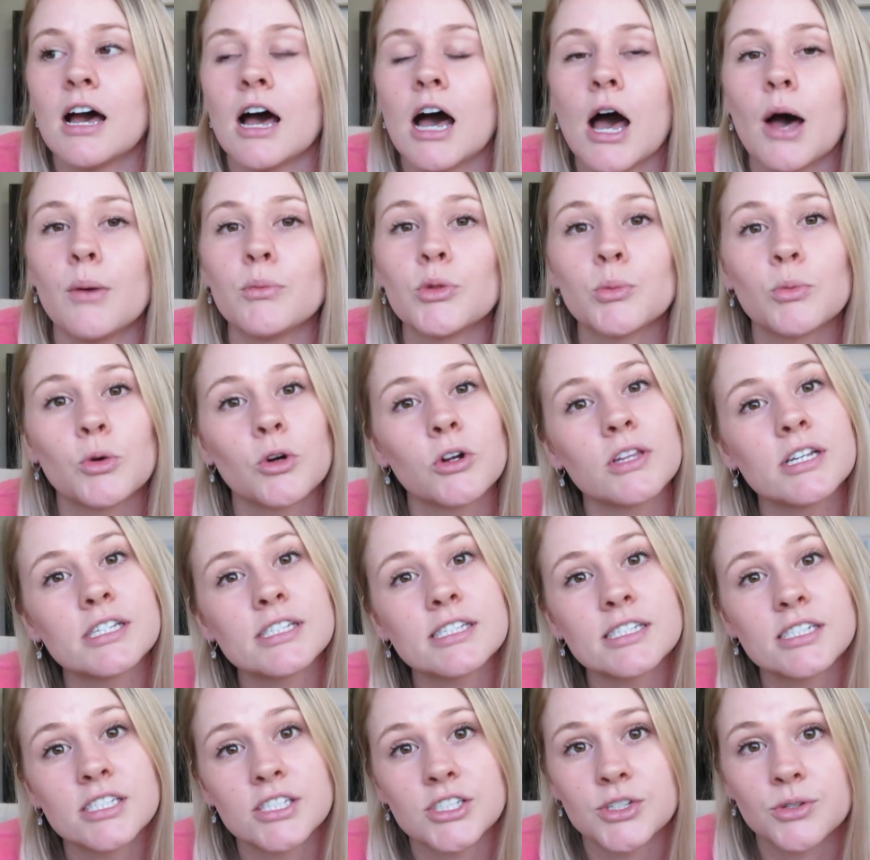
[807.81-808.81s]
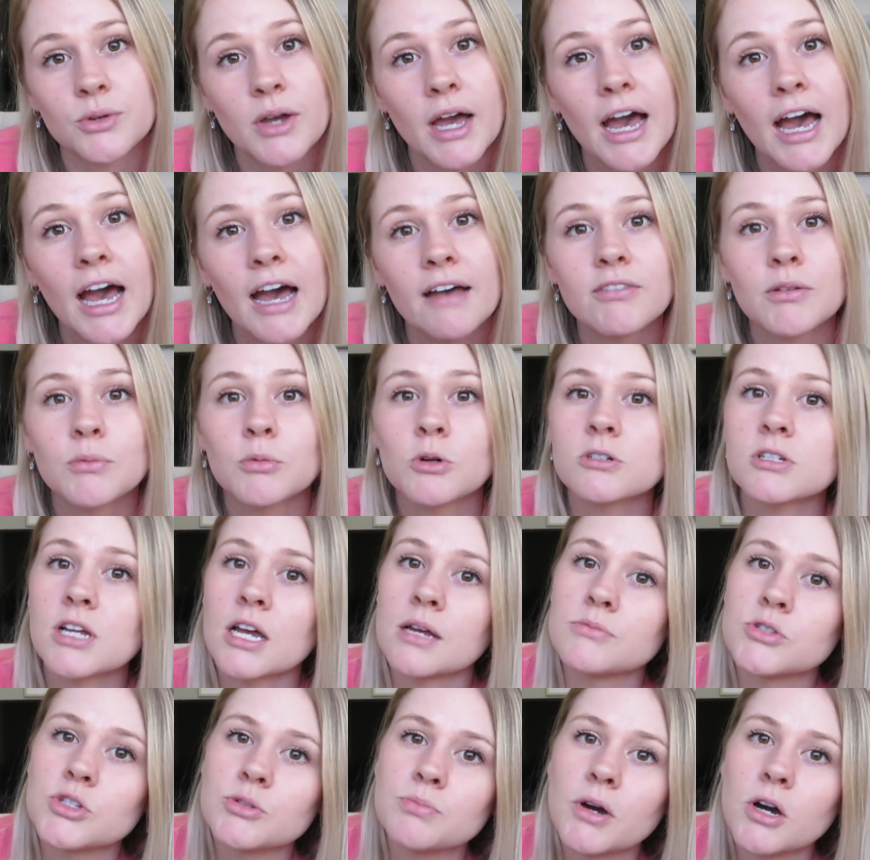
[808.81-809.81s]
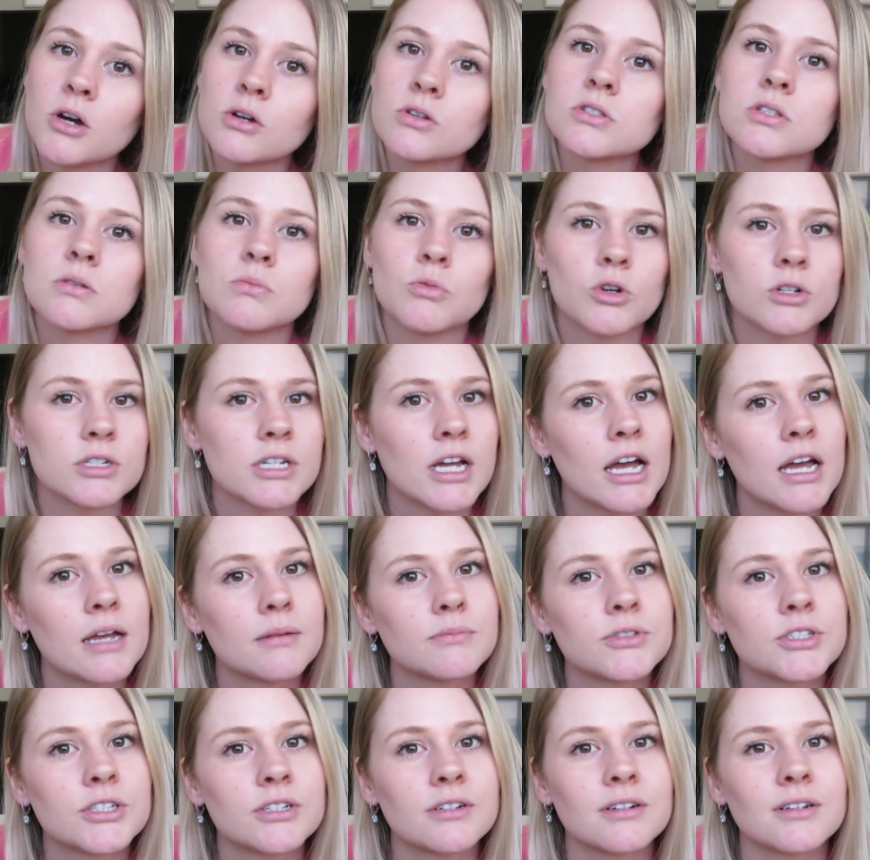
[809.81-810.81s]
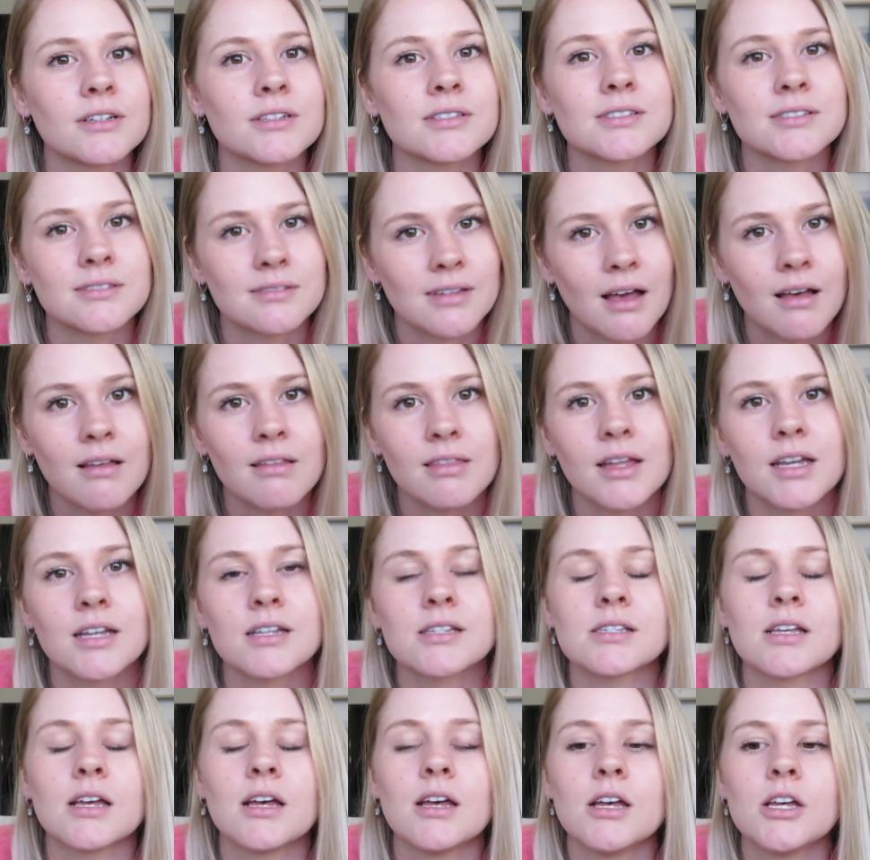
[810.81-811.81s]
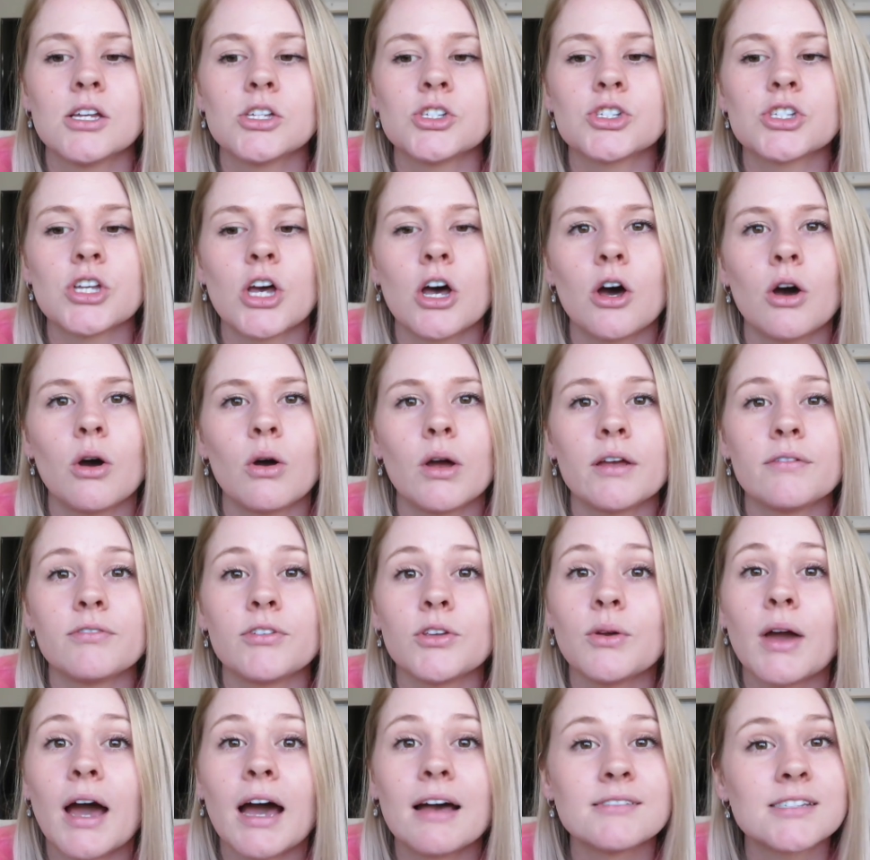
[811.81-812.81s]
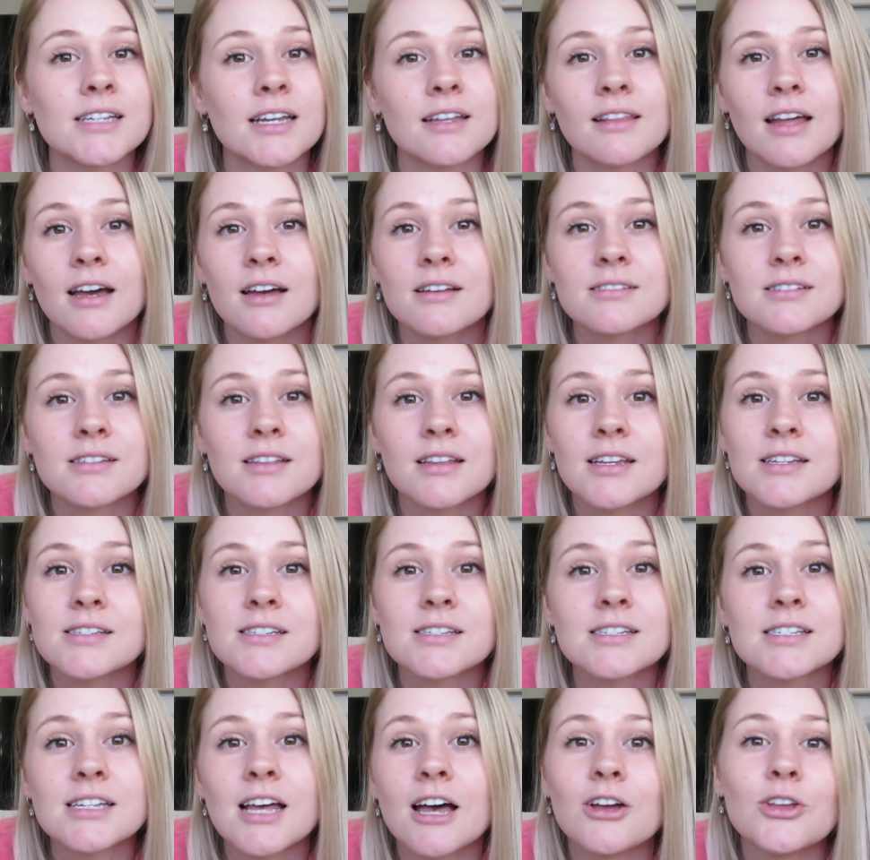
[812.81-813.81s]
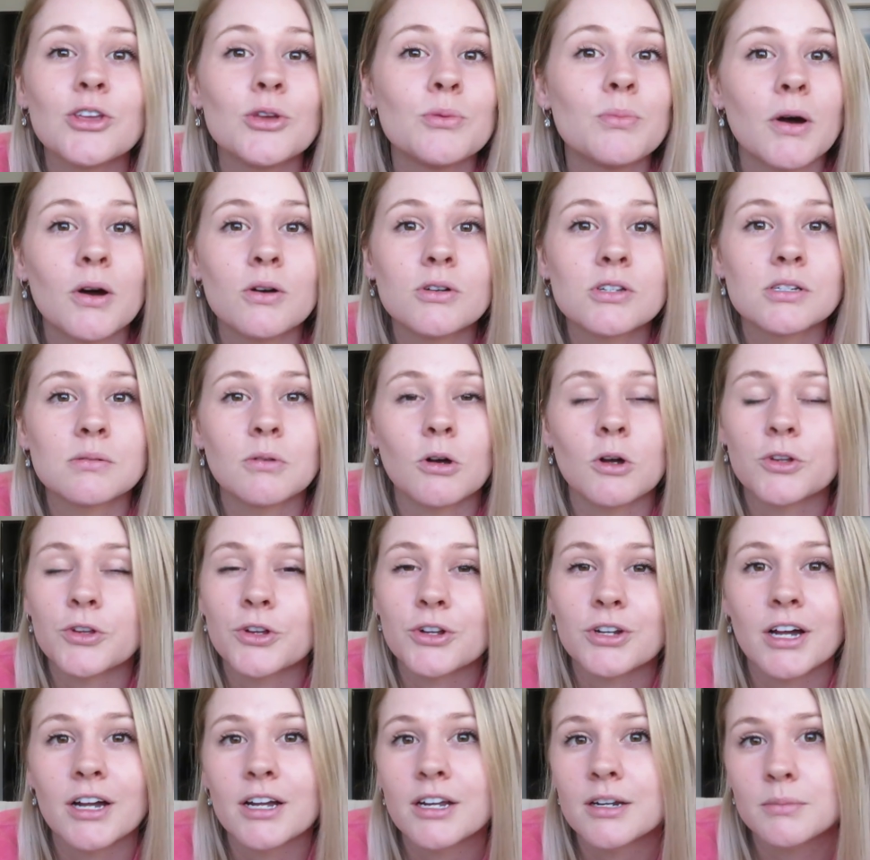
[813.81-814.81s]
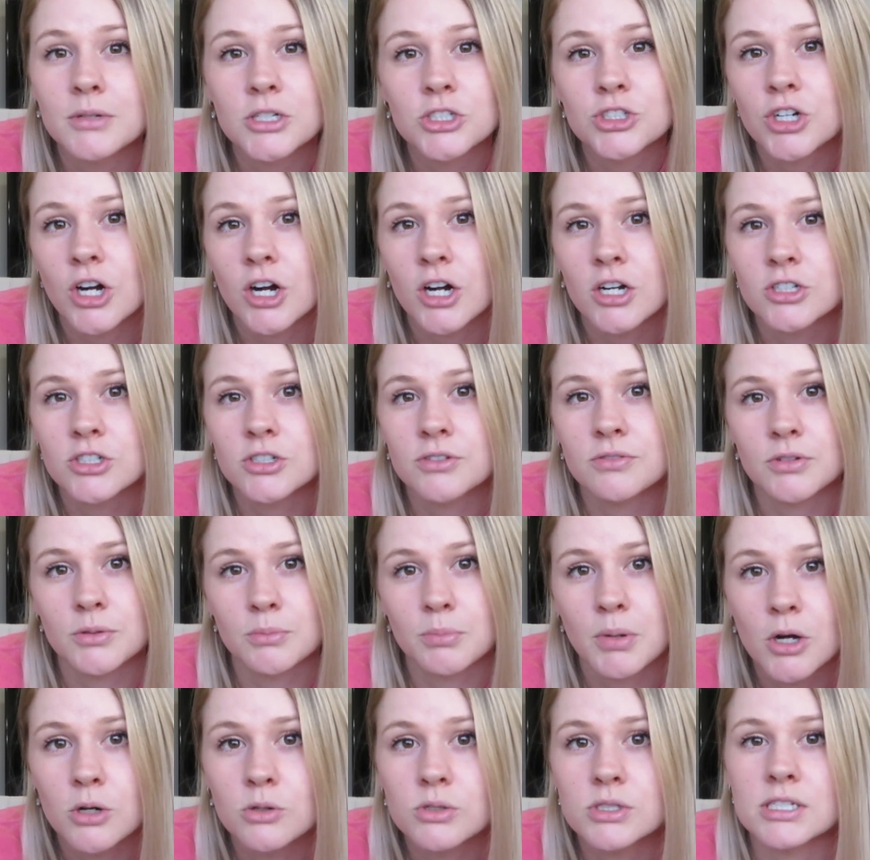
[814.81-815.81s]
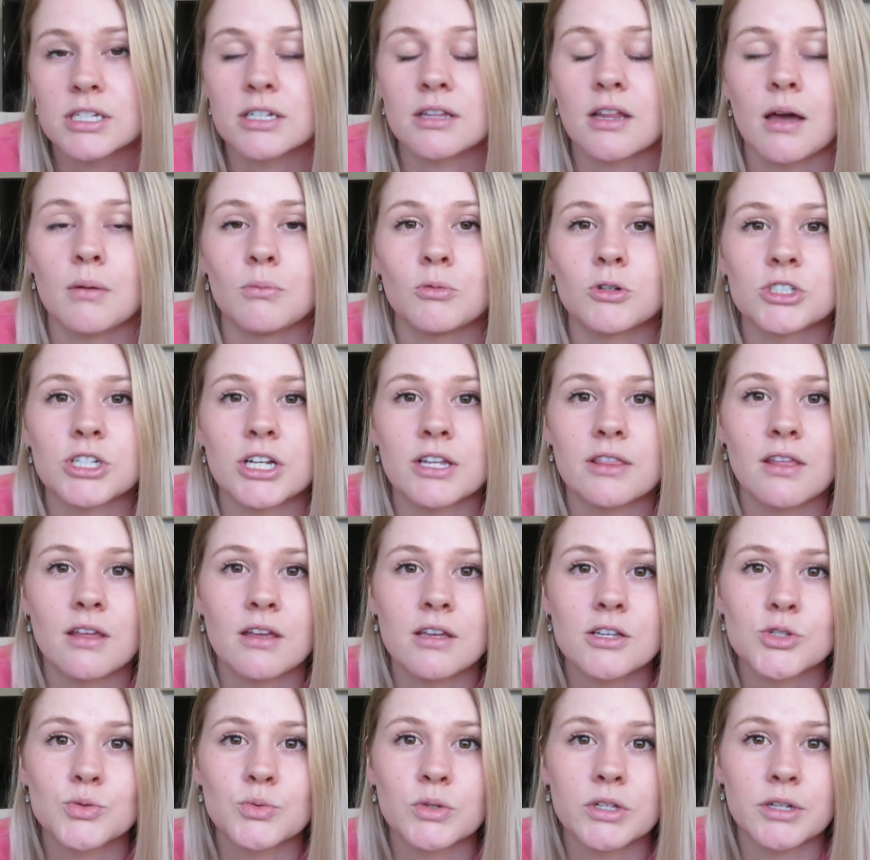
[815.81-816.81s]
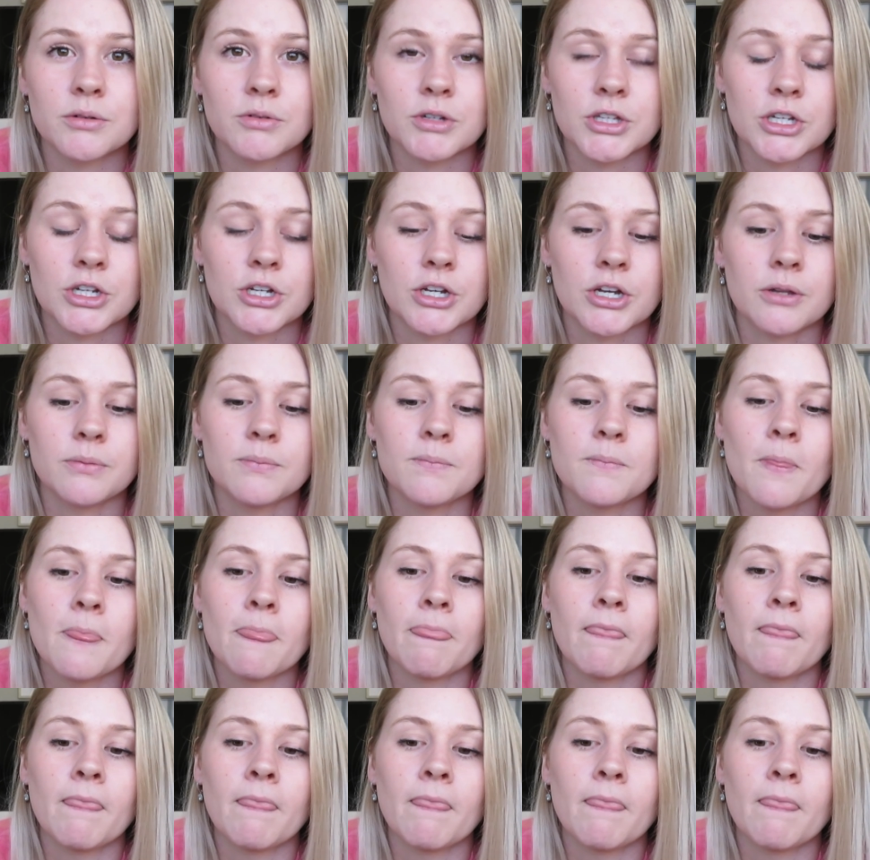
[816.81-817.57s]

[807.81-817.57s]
The more listings that you have, the more times you post, the more times you're going to sell things. So if you had 10,000 things to sell, you post them all, and you're not going to be charged for posting them, which I think is really, really good.